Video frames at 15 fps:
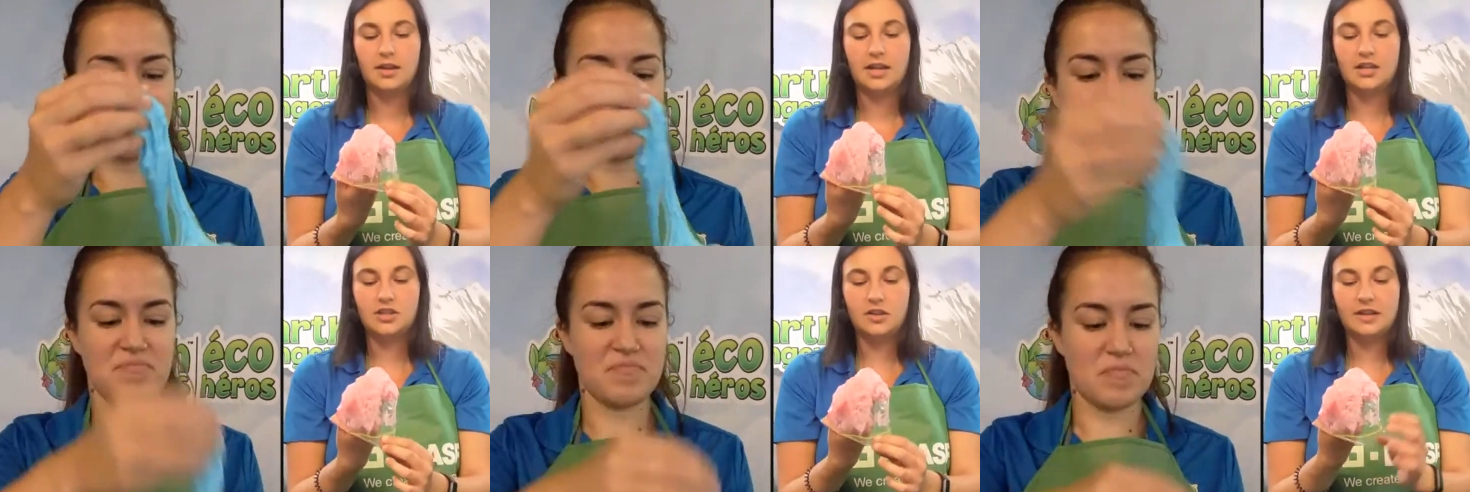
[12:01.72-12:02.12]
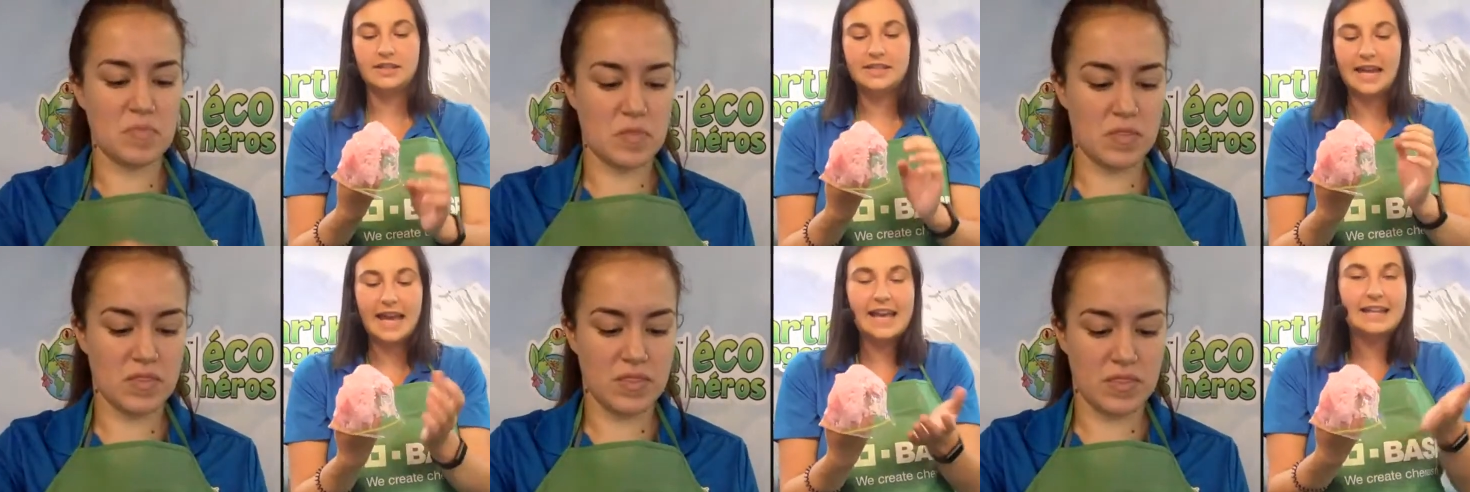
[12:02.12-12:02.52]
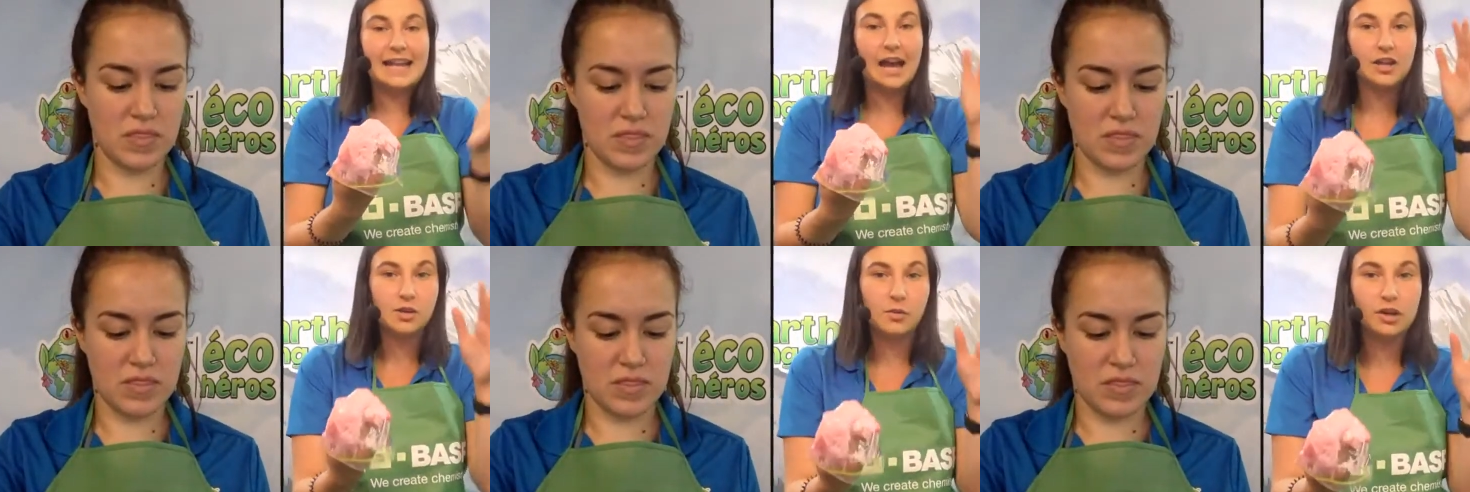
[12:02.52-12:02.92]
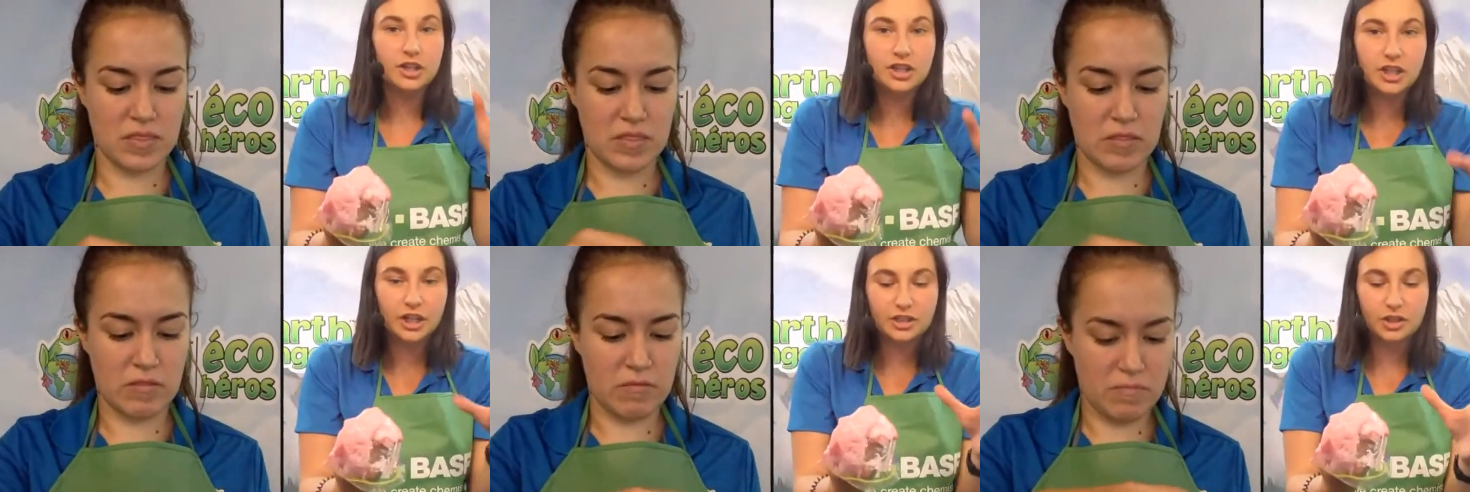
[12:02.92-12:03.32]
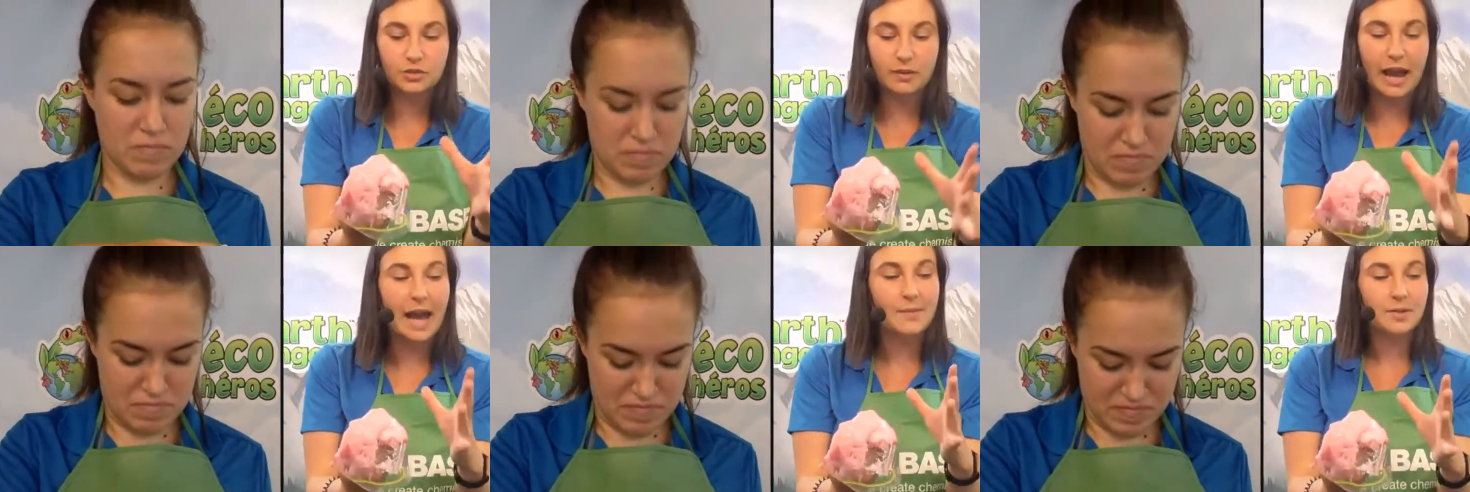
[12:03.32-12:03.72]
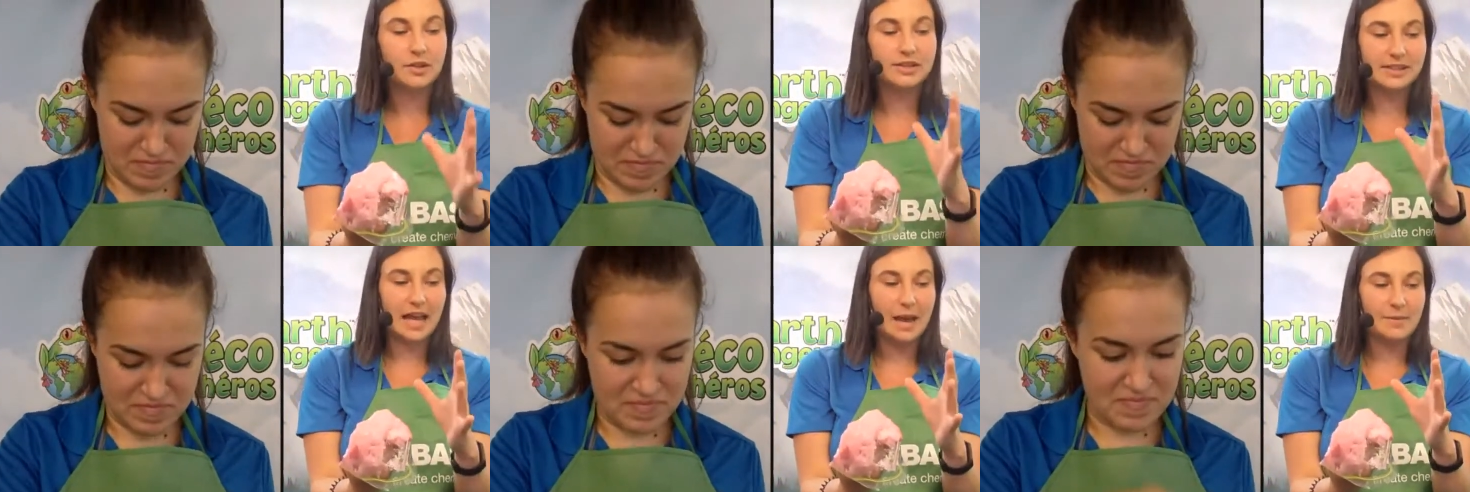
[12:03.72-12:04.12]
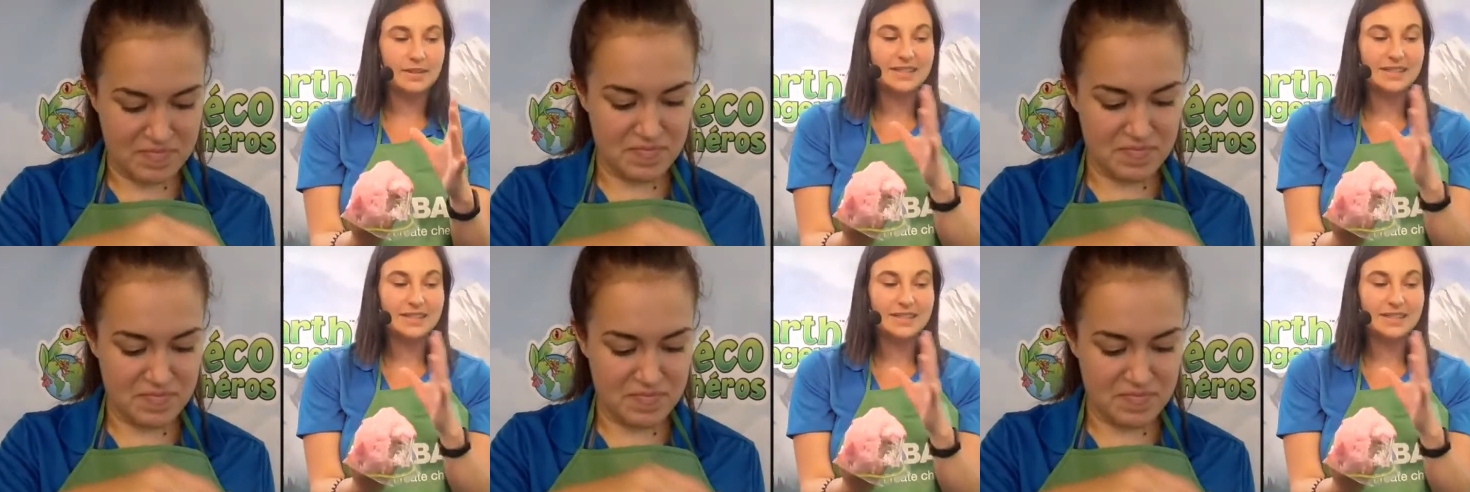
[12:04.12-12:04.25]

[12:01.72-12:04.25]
Speaker 1: is you can take now you want to start to grab your slime